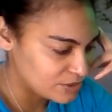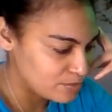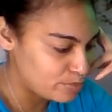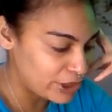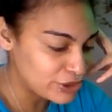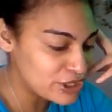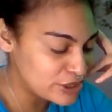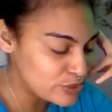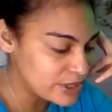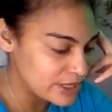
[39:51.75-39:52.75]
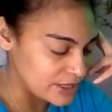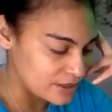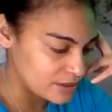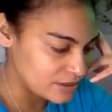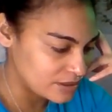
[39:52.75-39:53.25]
better suited
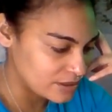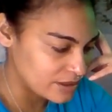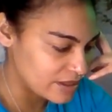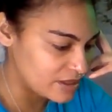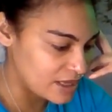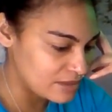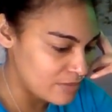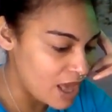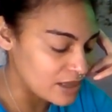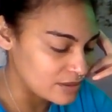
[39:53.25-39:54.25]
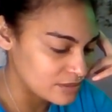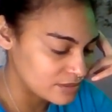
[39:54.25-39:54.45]
than men.